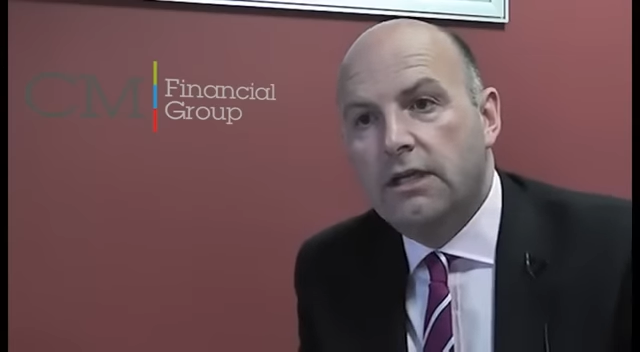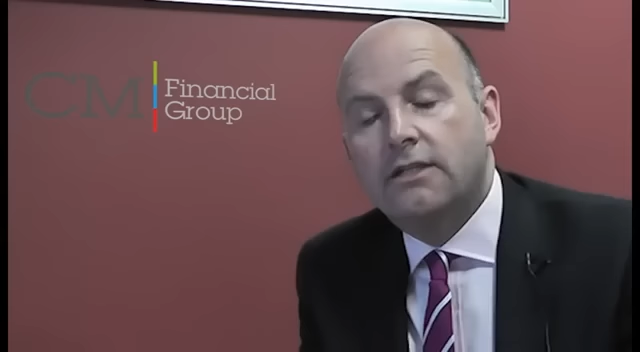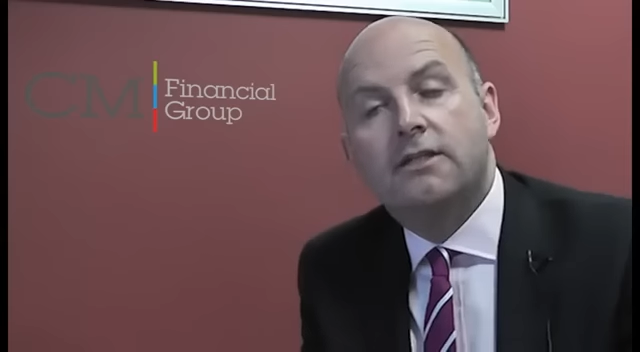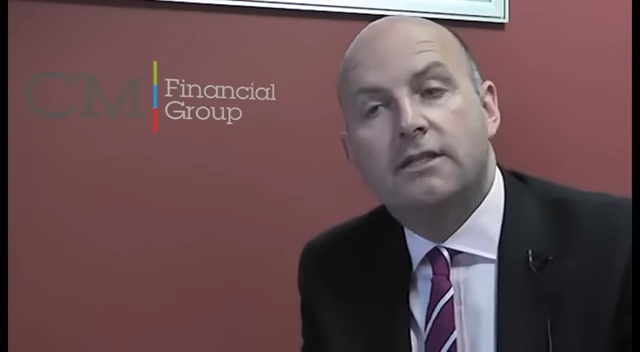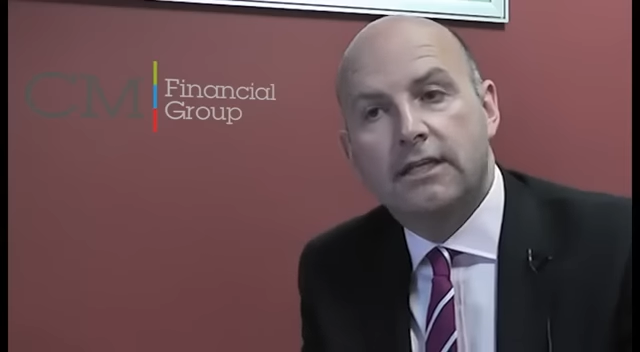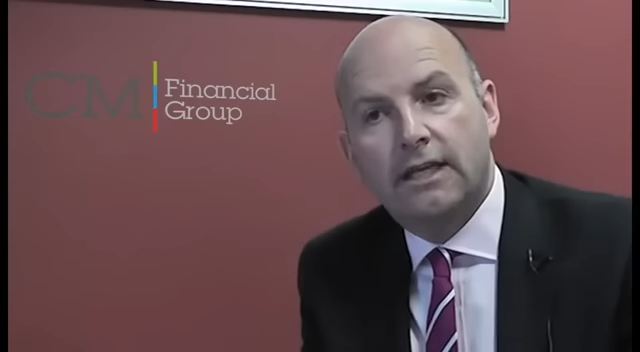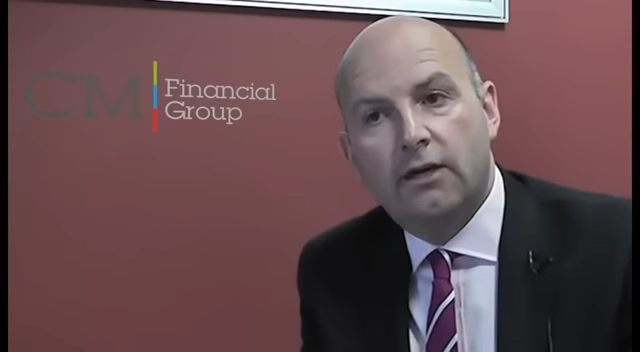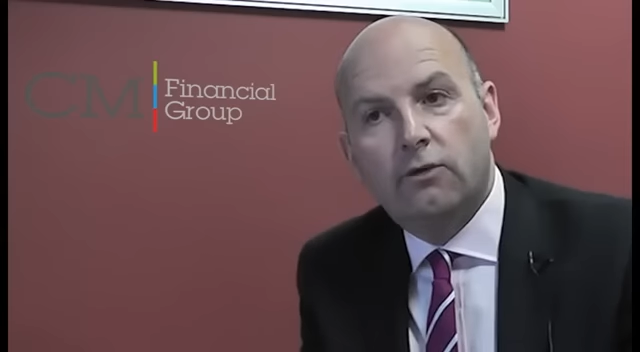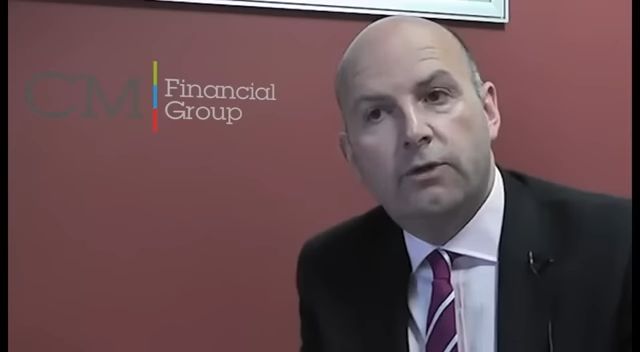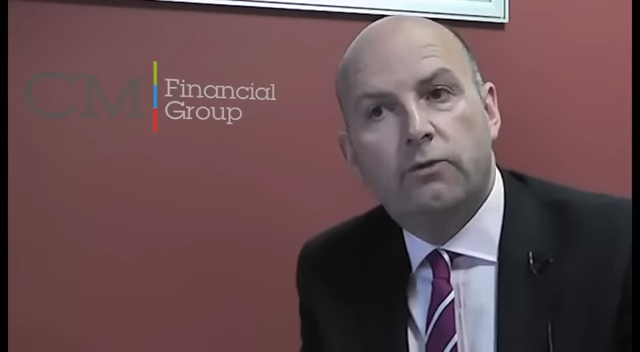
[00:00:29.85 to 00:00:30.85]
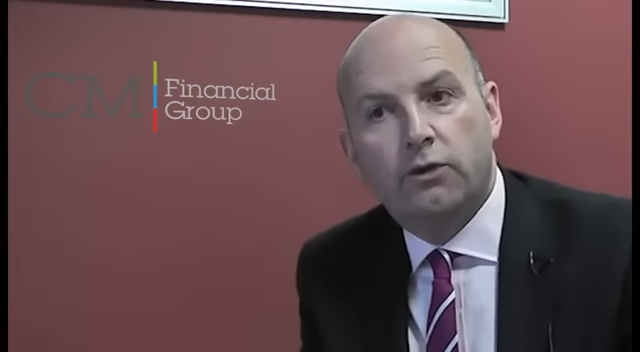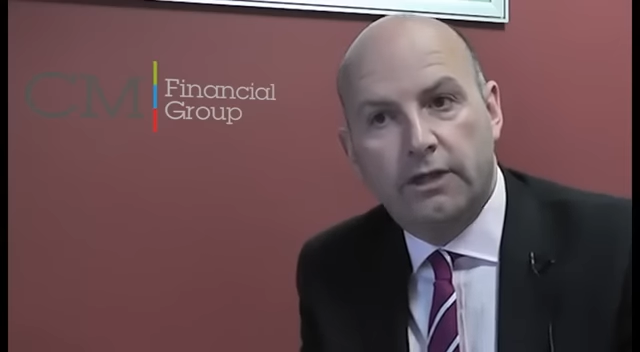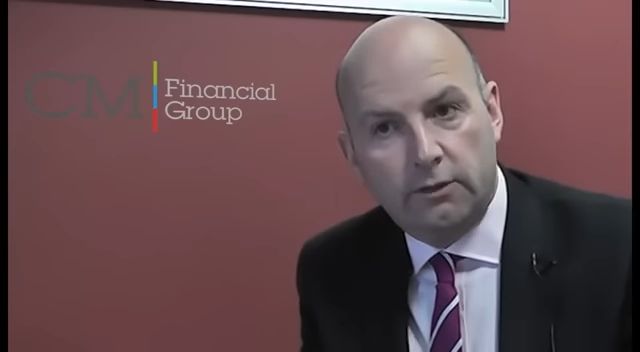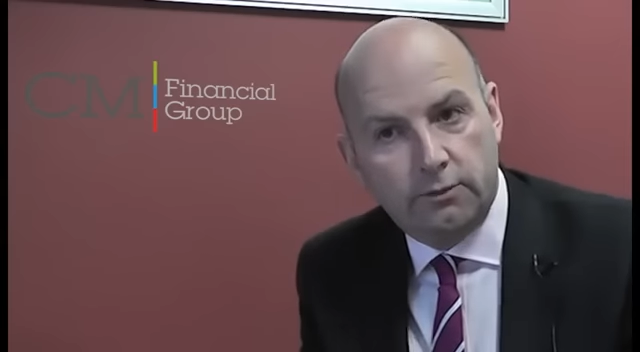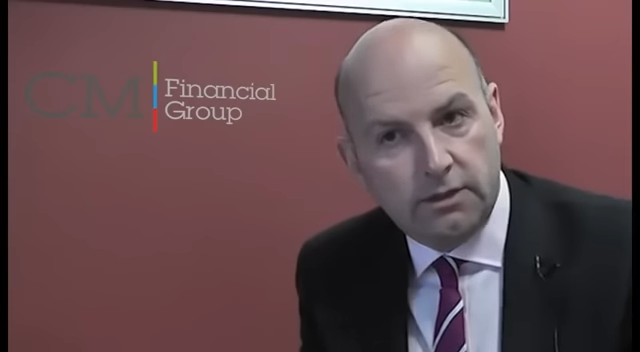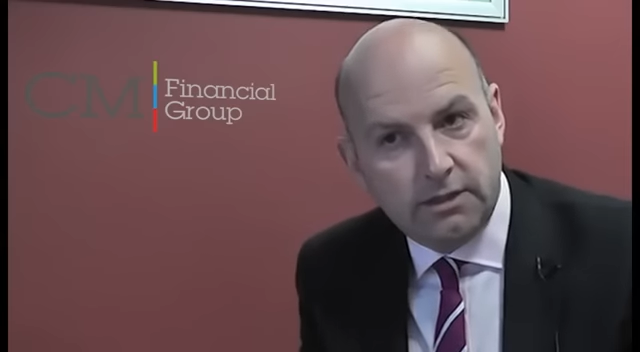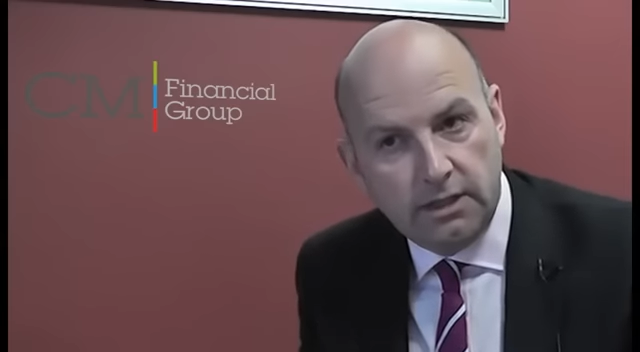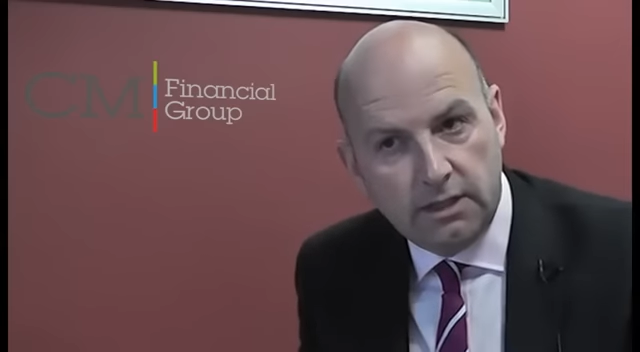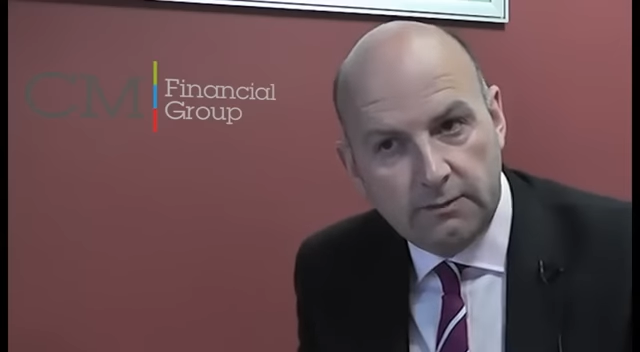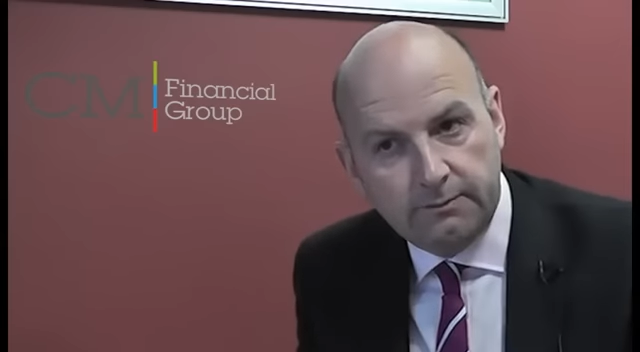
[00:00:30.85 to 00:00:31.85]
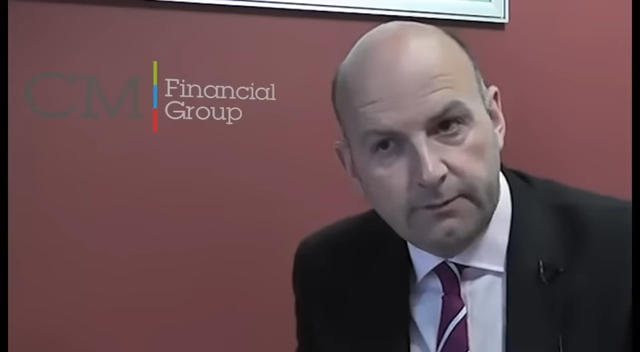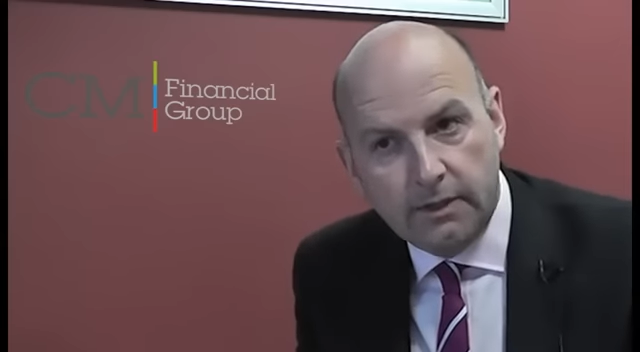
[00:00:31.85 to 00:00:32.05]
is to seek help and what help to seek.